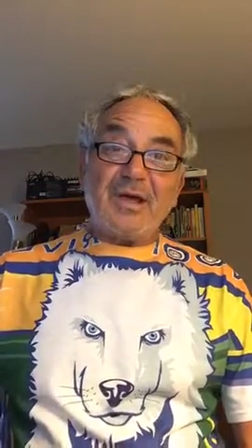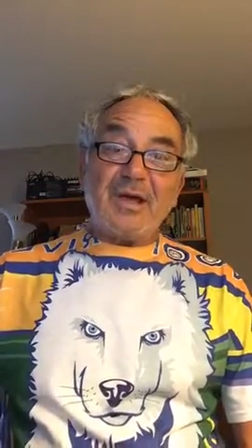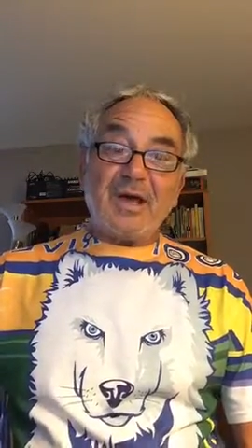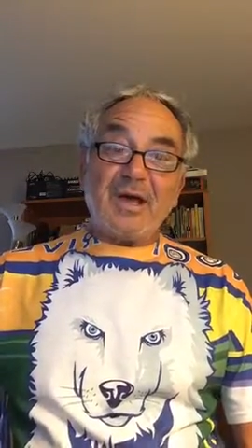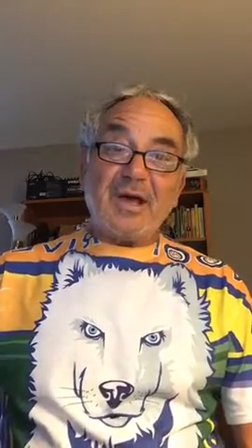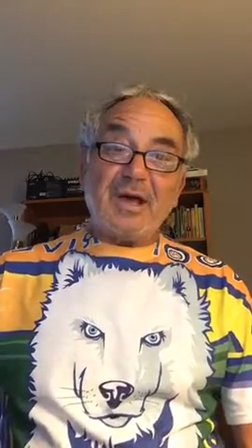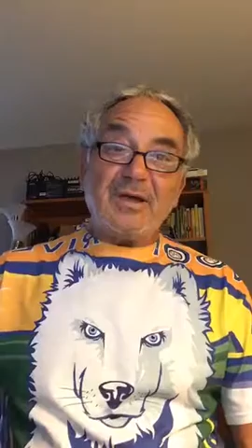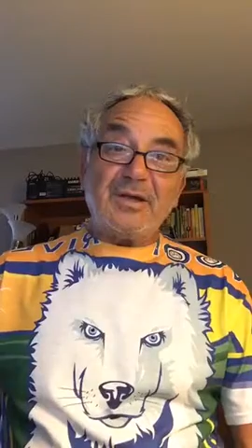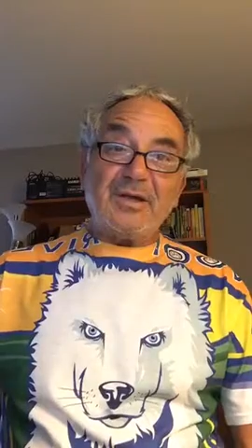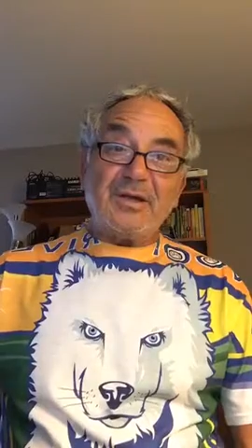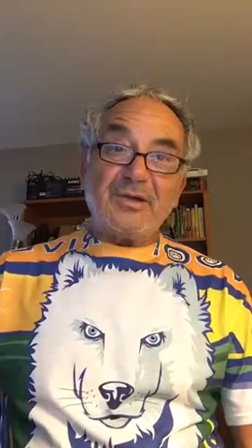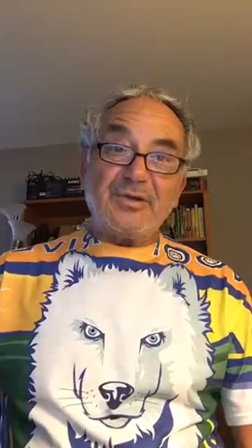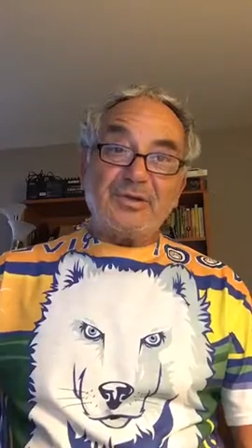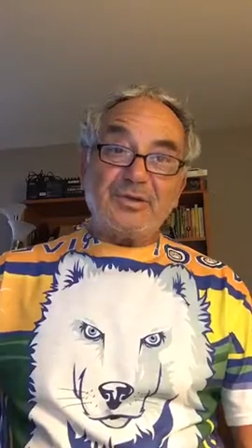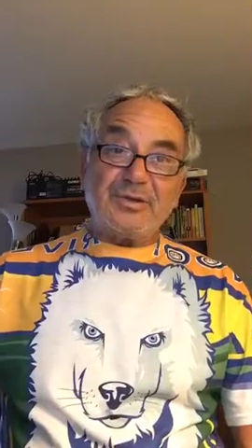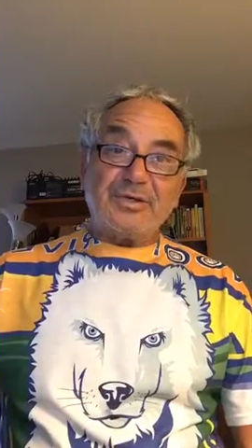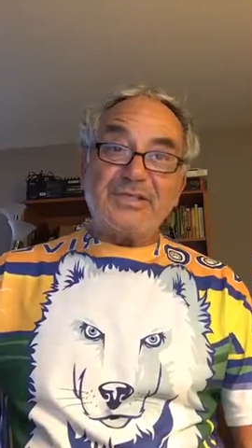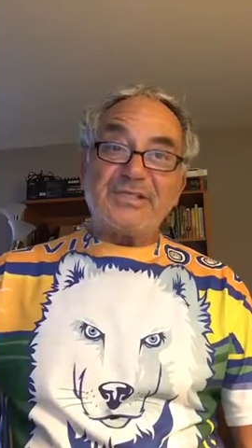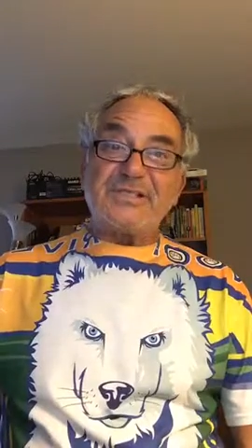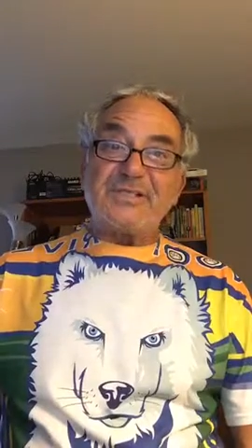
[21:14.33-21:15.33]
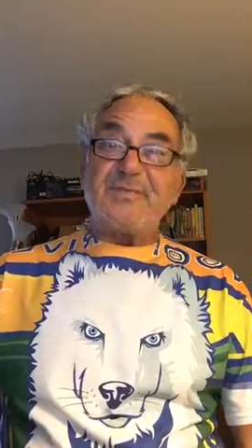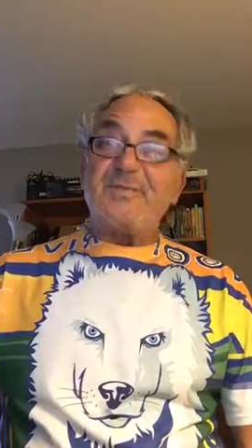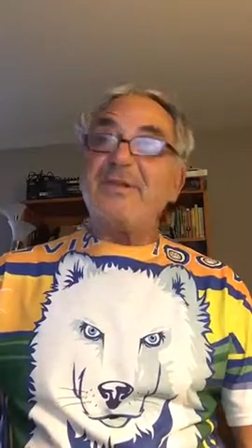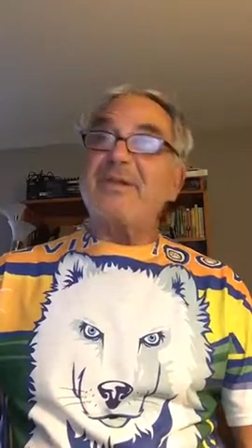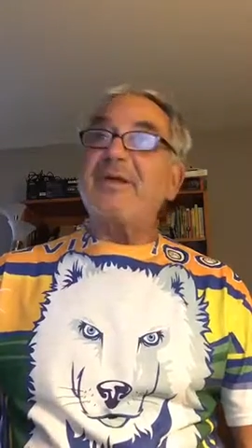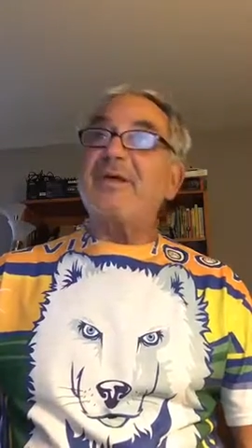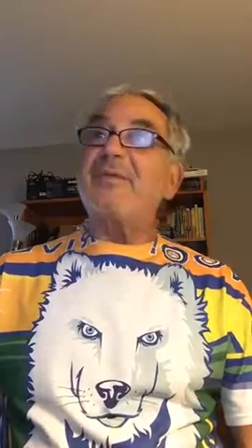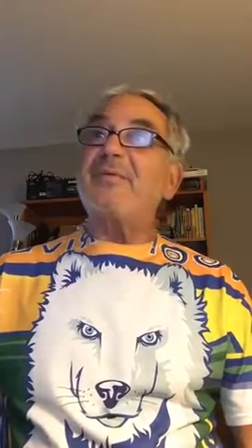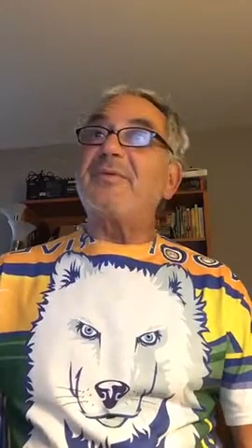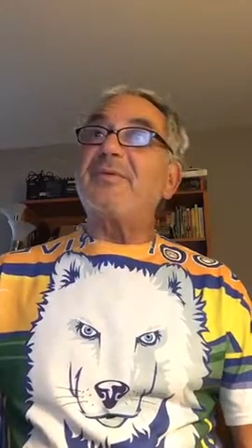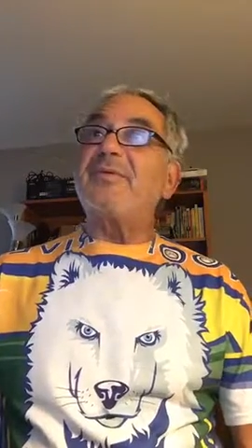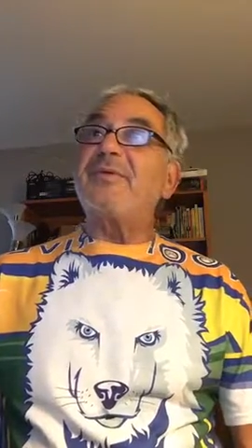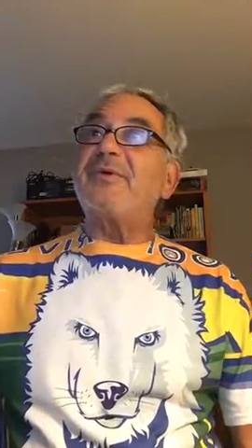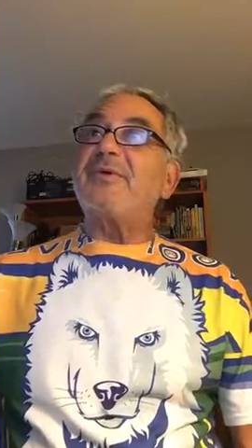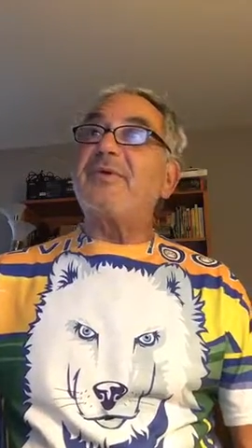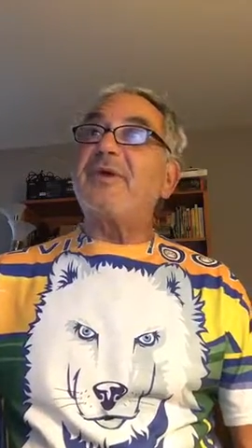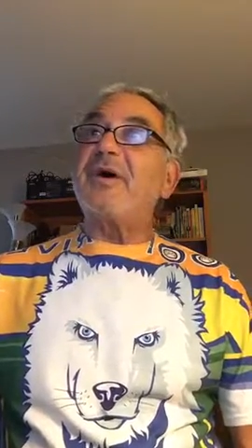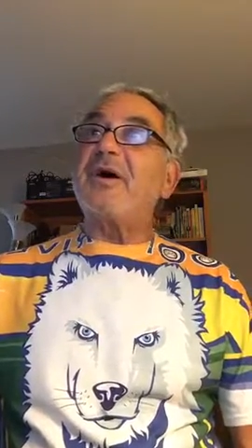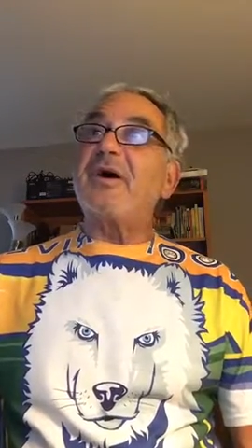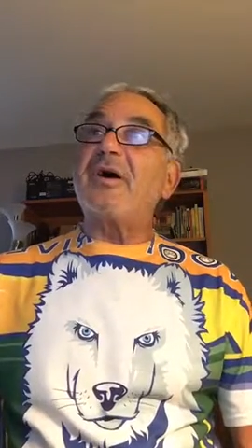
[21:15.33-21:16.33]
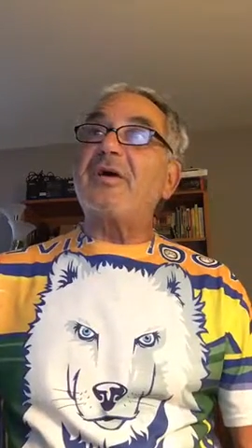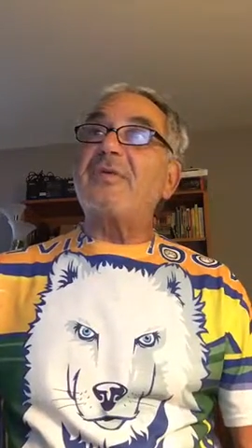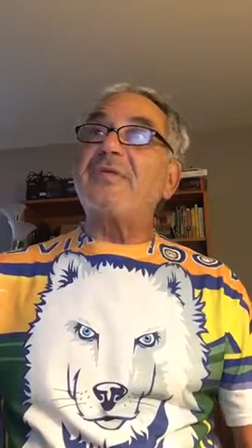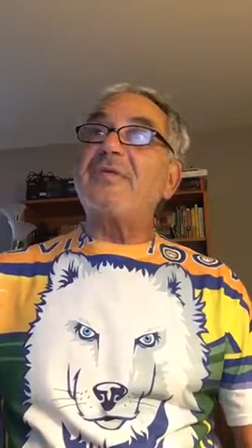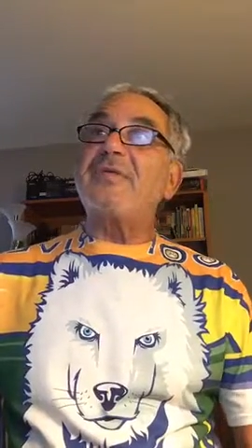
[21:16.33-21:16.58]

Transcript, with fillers: uh, your discipline with your dog of